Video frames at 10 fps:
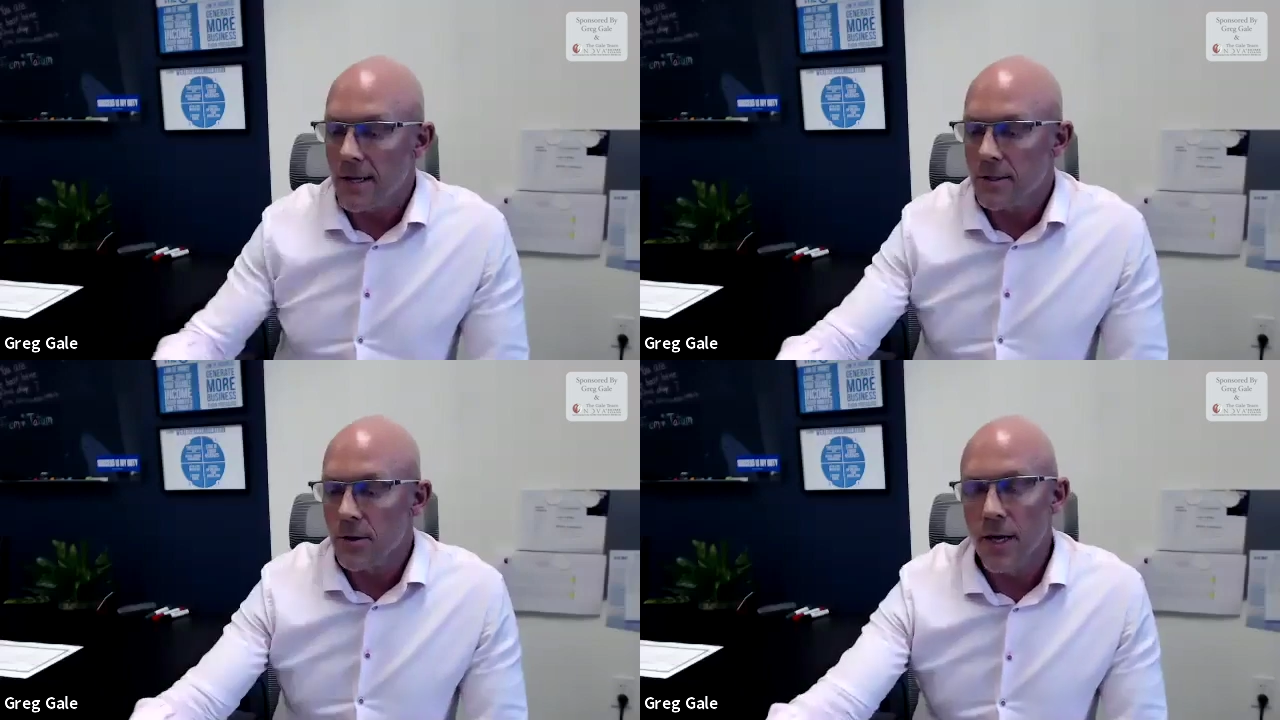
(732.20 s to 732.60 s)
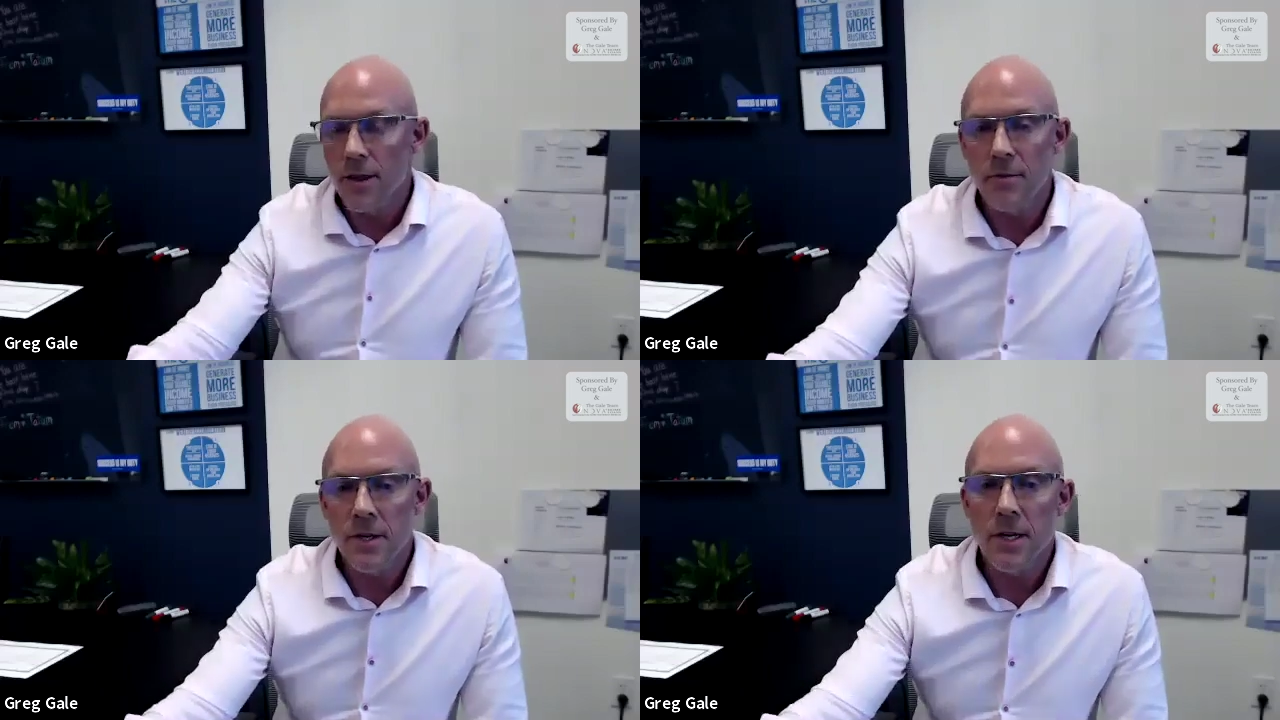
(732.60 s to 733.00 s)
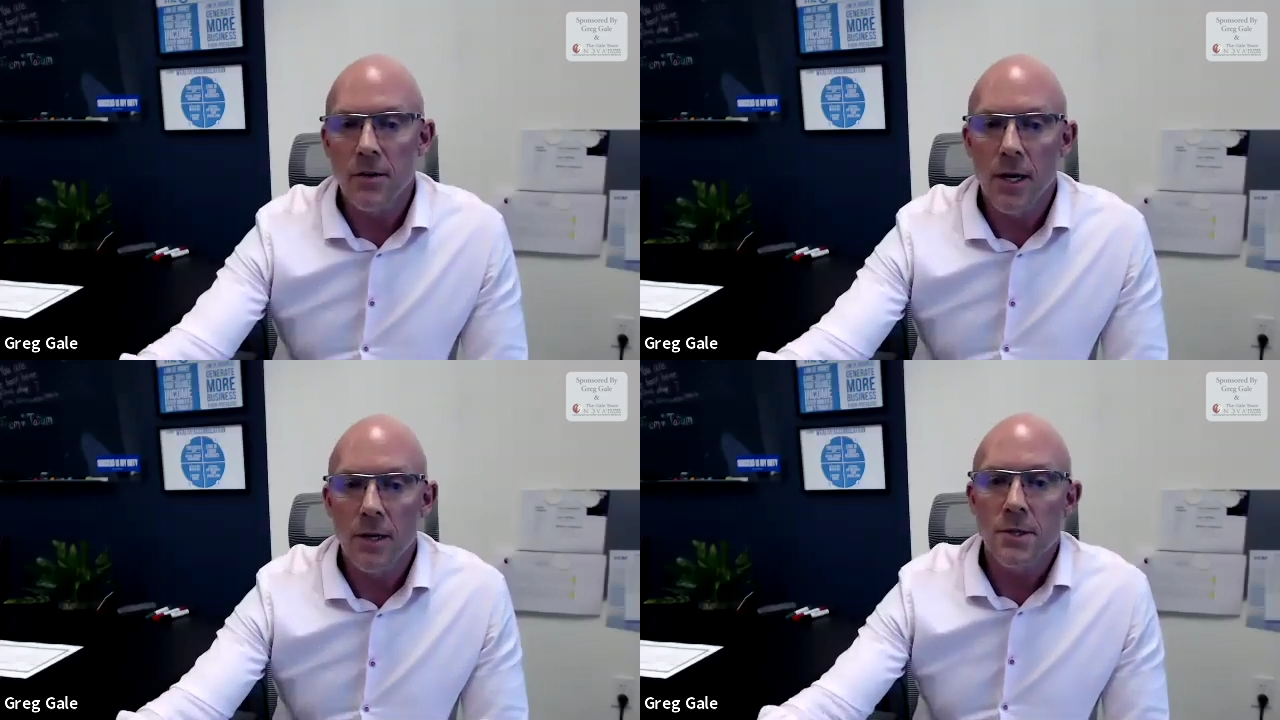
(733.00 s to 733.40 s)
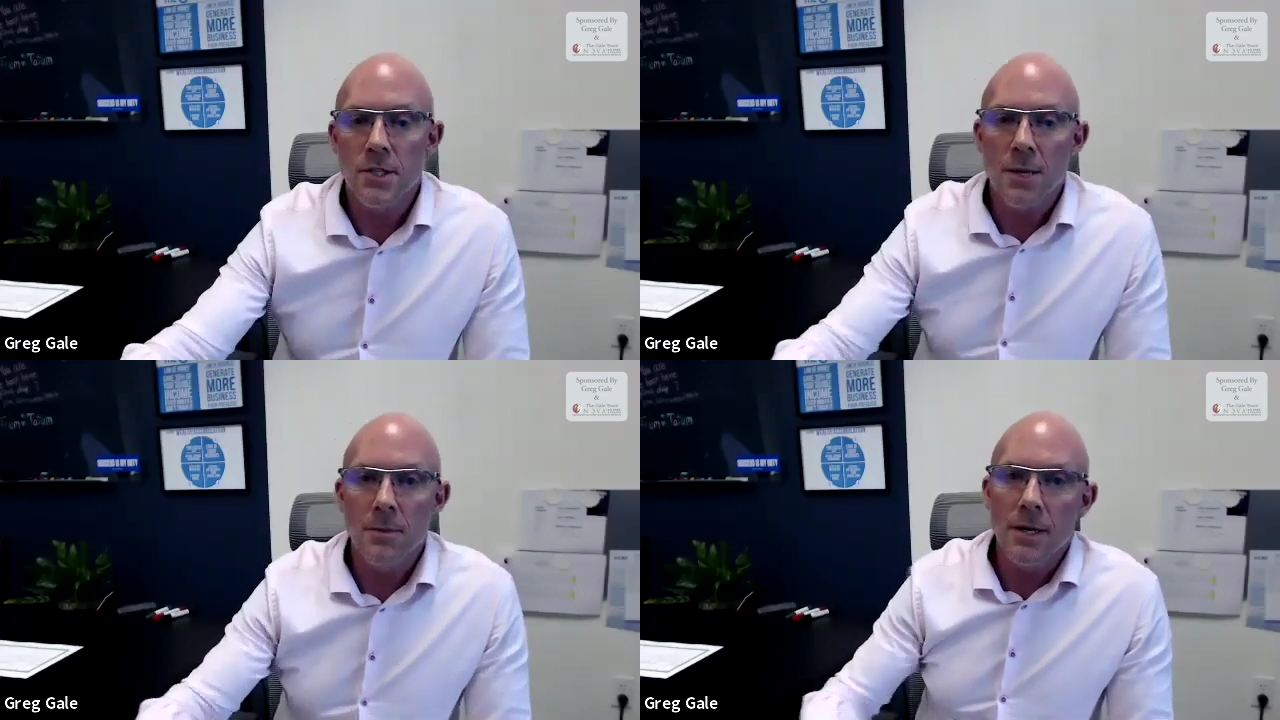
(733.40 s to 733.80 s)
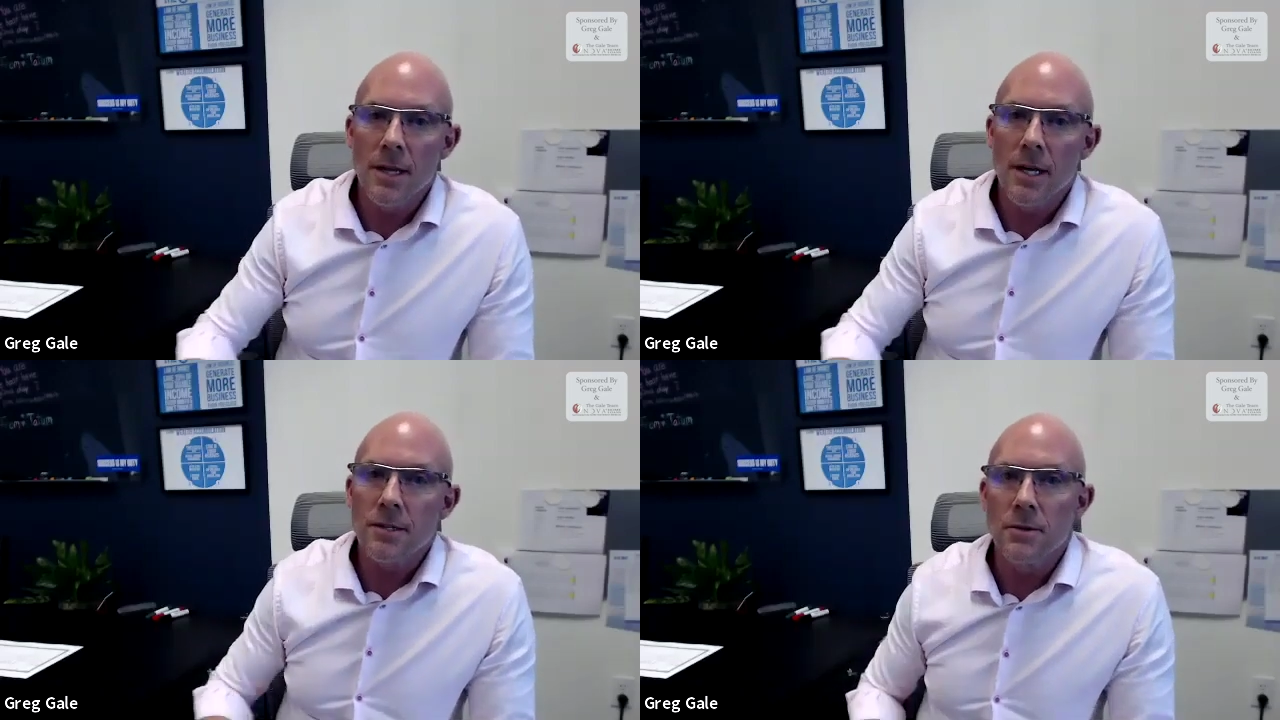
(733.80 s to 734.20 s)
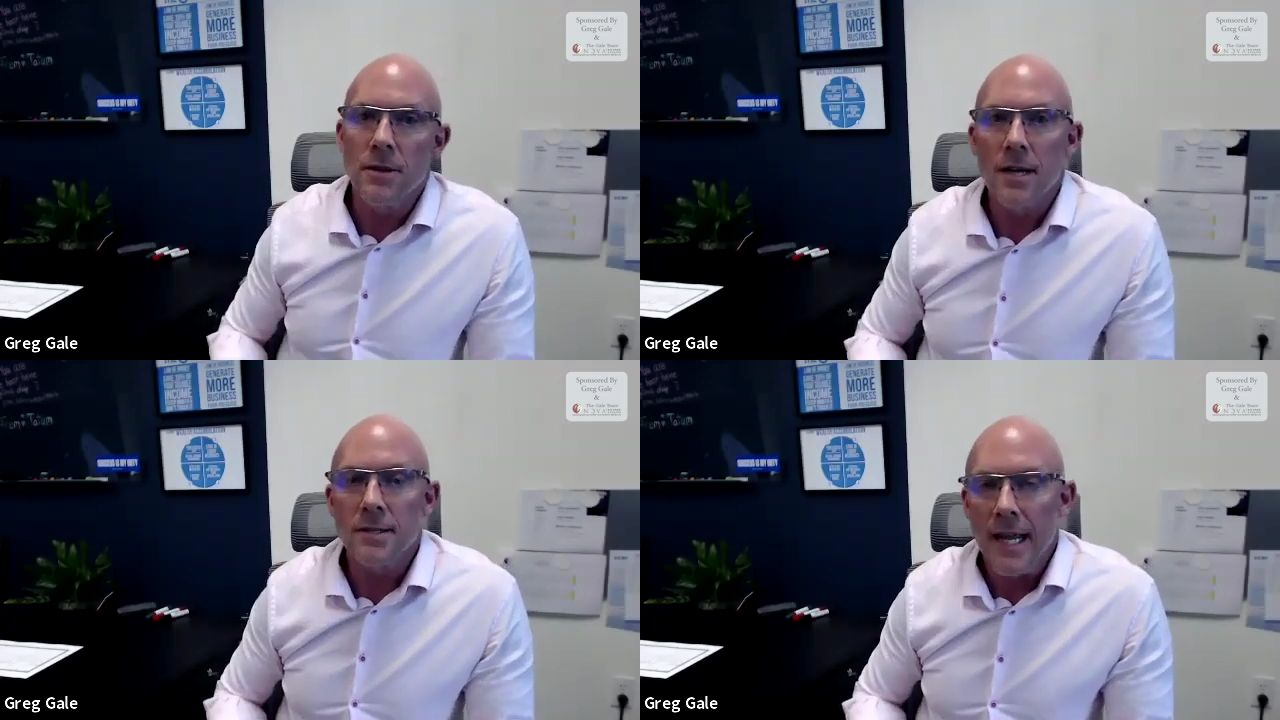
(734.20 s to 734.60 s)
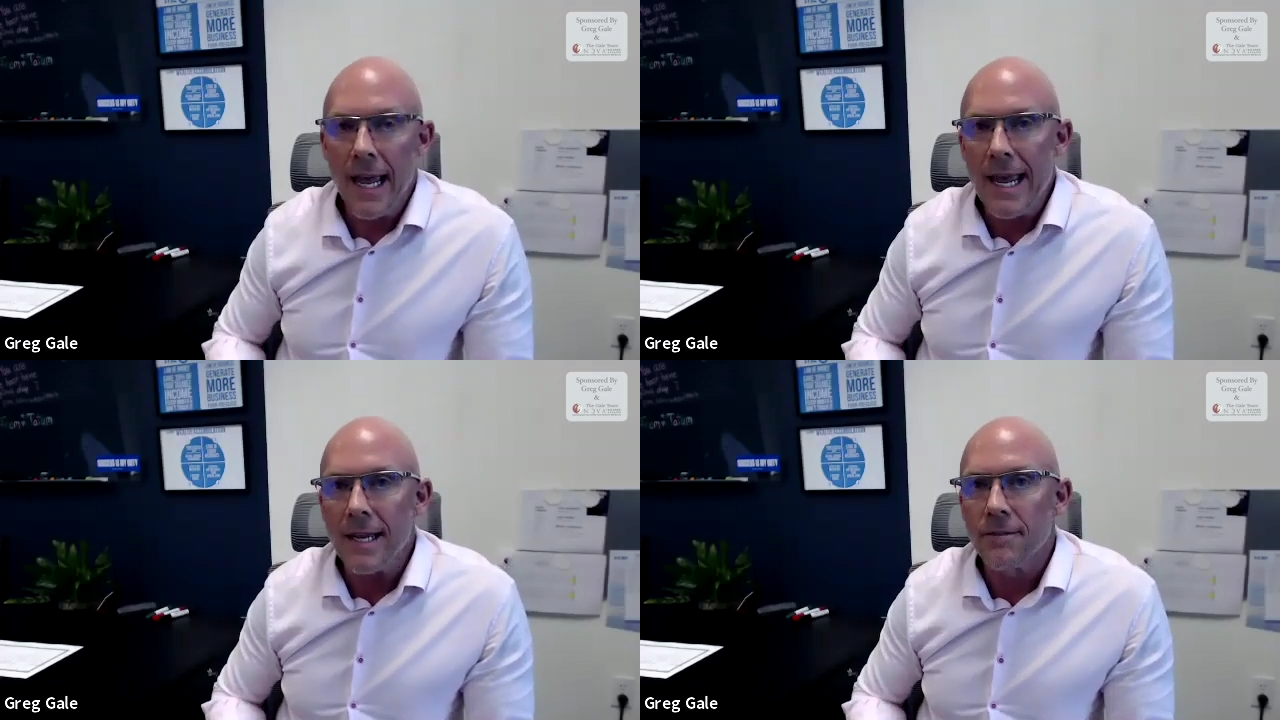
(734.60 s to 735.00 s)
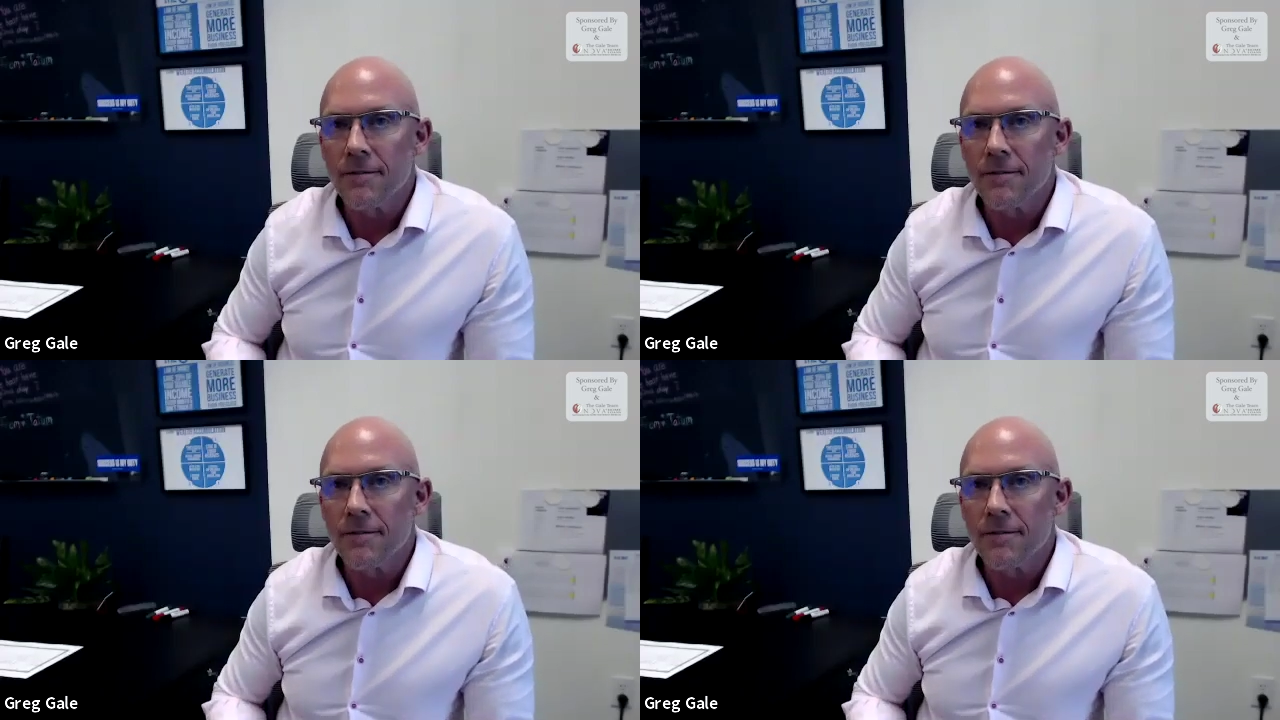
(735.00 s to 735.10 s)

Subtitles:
So I had a 3-year run with JB. That's 2008.